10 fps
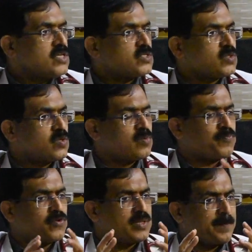
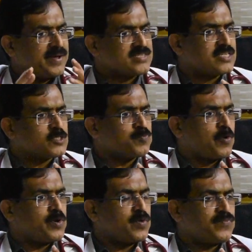So for the patient's
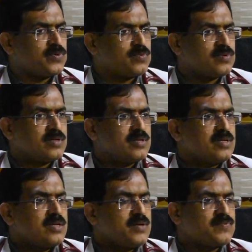point of view,
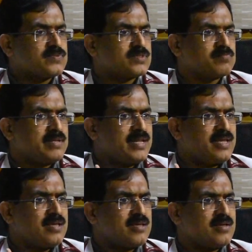if
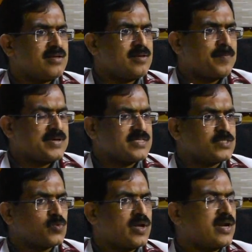many
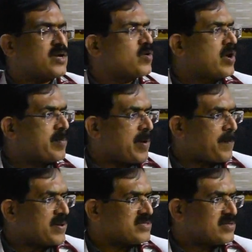patients who are undergoing
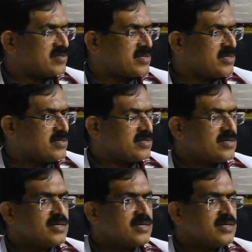bypass surgery,